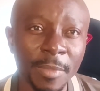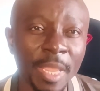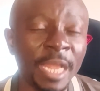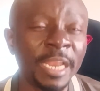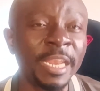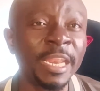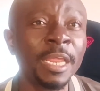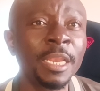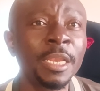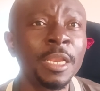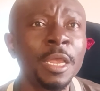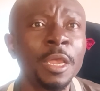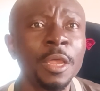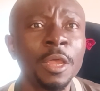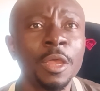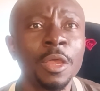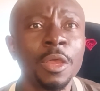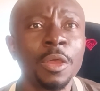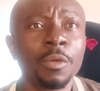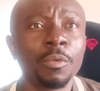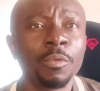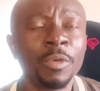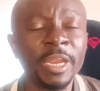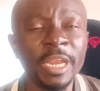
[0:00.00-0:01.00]
And then
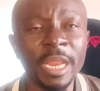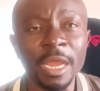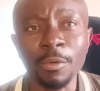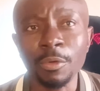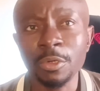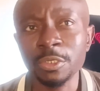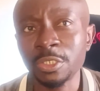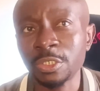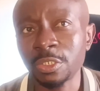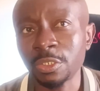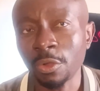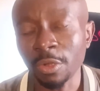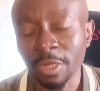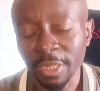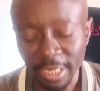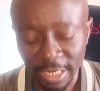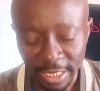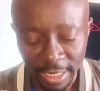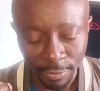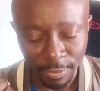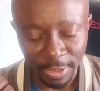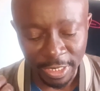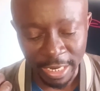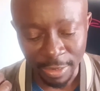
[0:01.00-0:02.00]
when I was
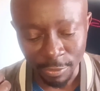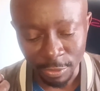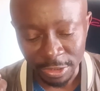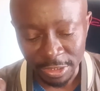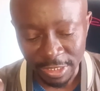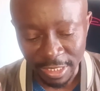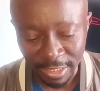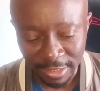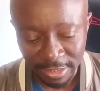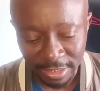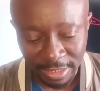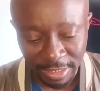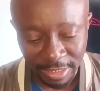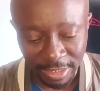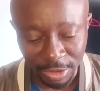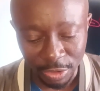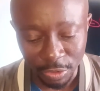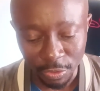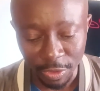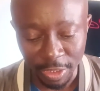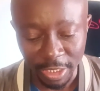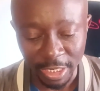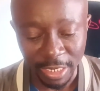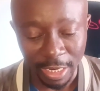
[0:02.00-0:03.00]
talking, when I was
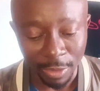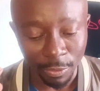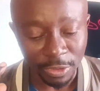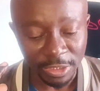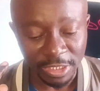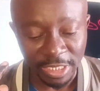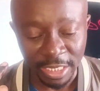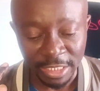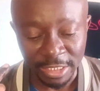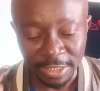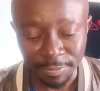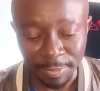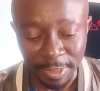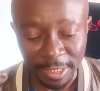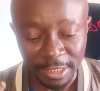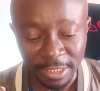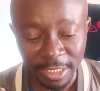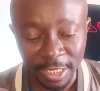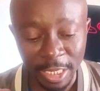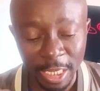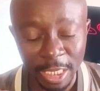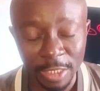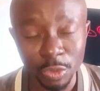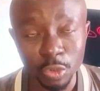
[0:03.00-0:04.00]
listening to him, I was
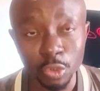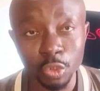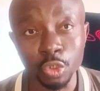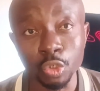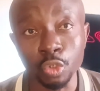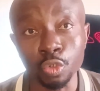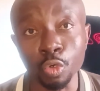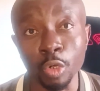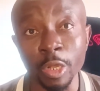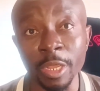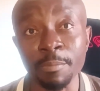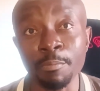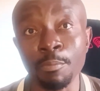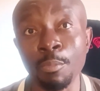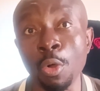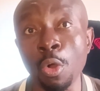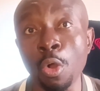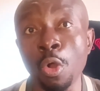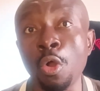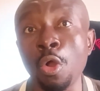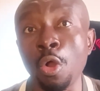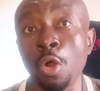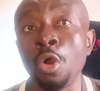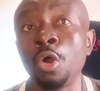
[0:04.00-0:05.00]
expecting him to dwell
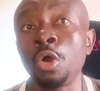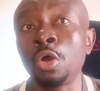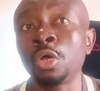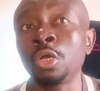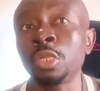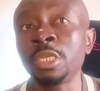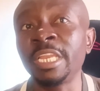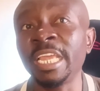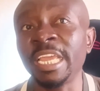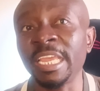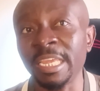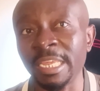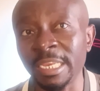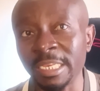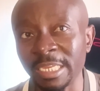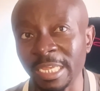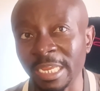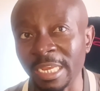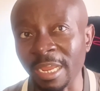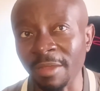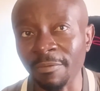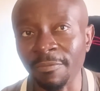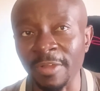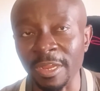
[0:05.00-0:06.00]
more on the
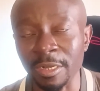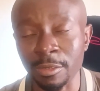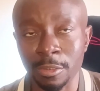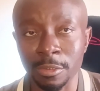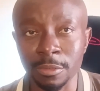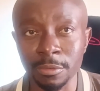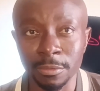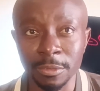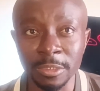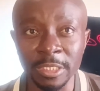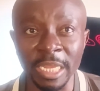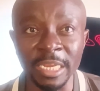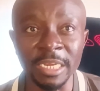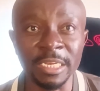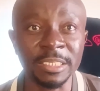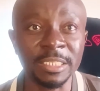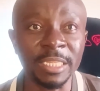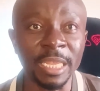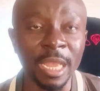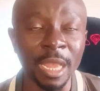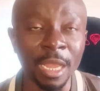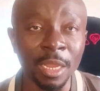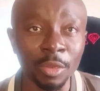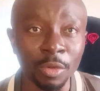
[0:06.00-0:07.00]
internal factors. That
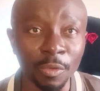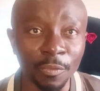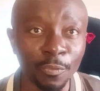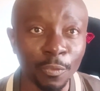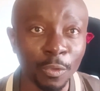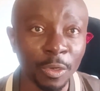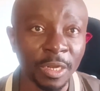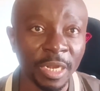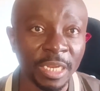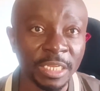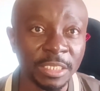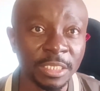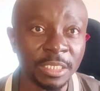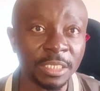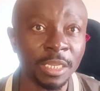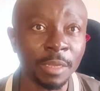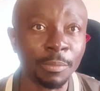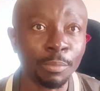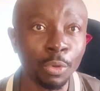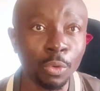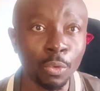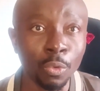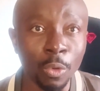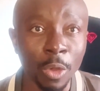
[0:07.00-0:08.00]
is the Anglophone crisis,
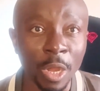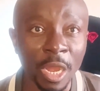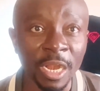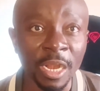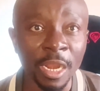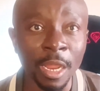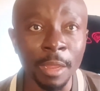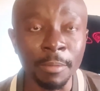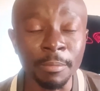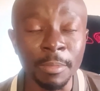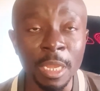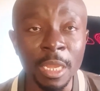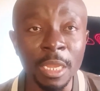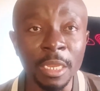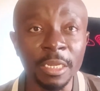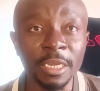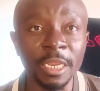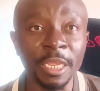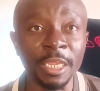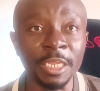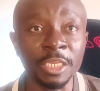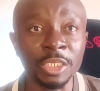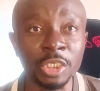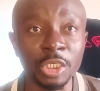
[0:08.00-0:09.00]
the Boko Haram,
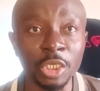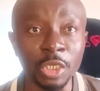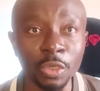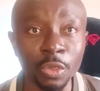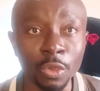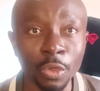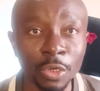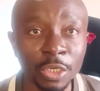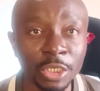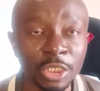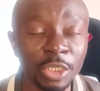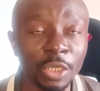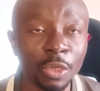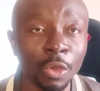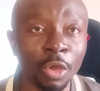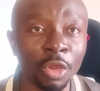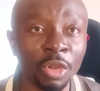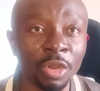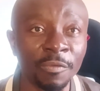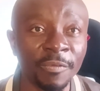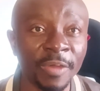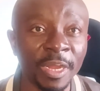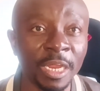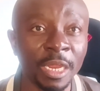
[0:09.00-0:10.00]
the insecurity
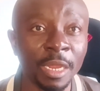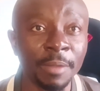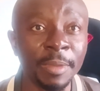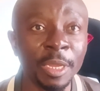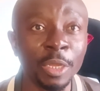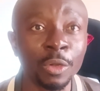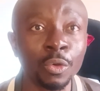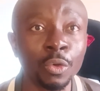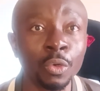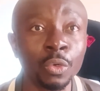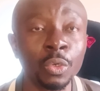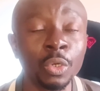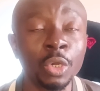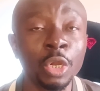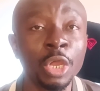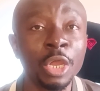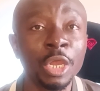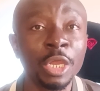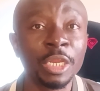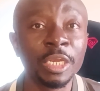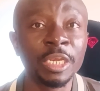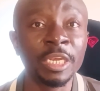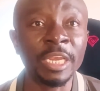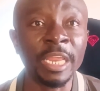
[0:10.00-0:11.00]
all over Cameroon,
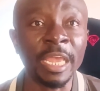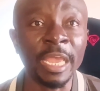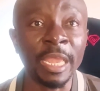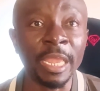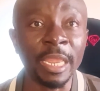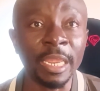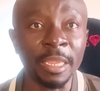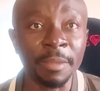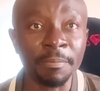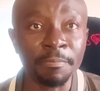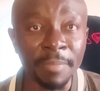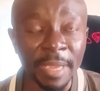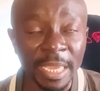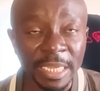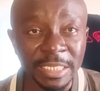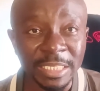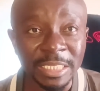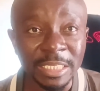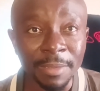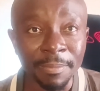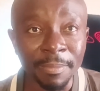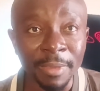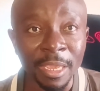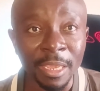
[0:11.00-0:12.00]
the
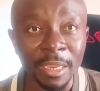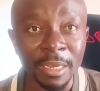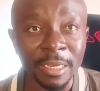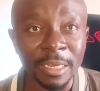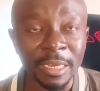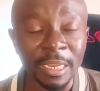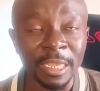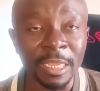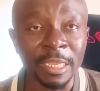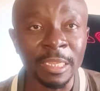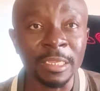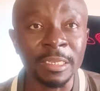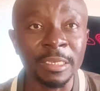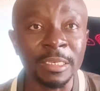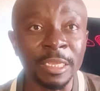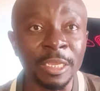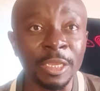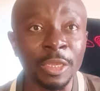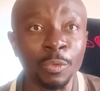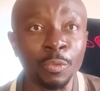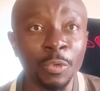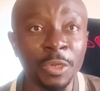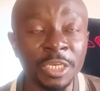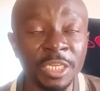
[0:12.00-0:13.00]
embezzlement
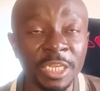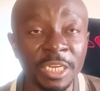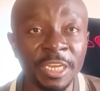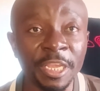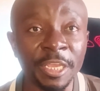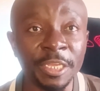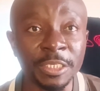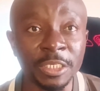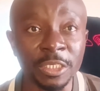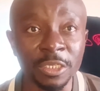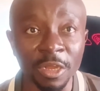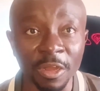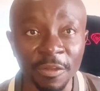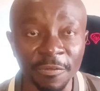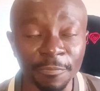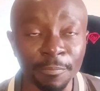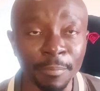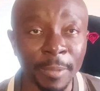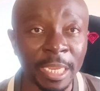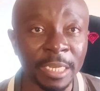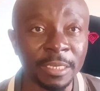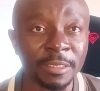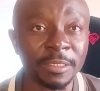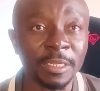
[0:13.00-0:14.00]
within his
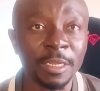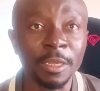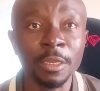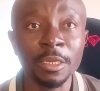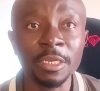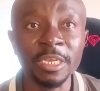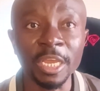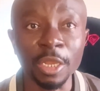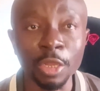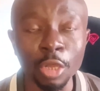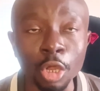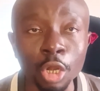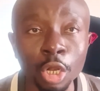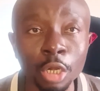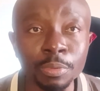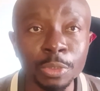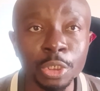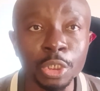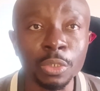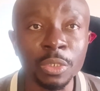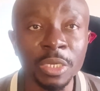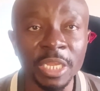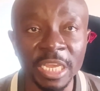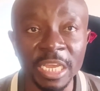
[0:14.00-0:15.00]
government, the
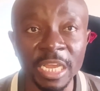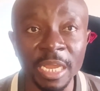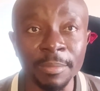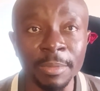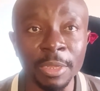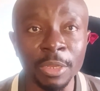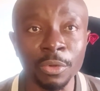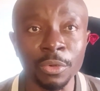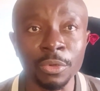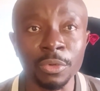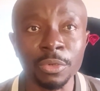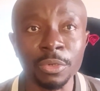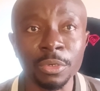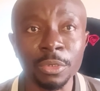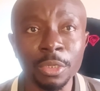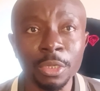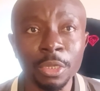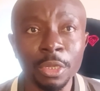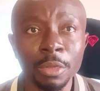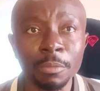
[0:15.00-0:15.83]
corruption in Cameroon.